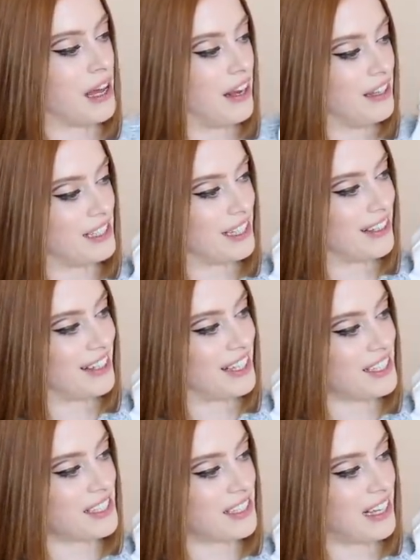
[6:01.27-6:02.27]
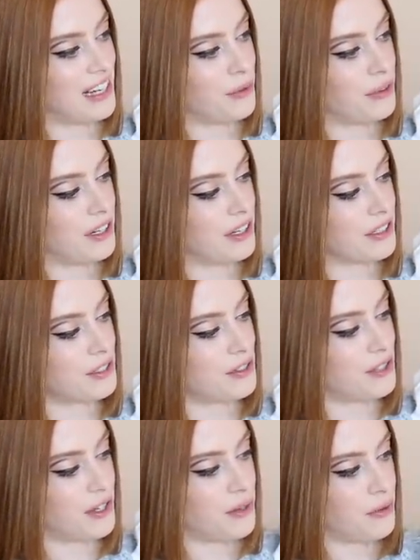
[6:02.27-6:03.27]
colours in this and it would look
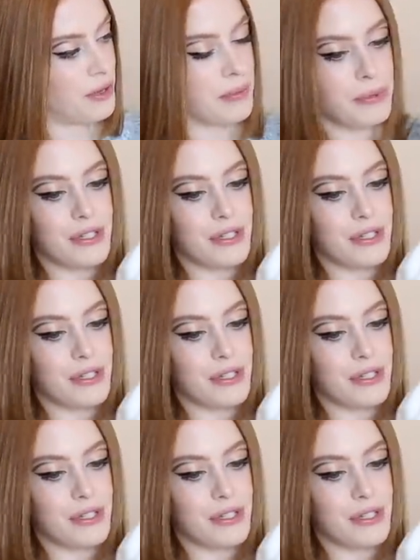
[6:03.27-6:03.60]
so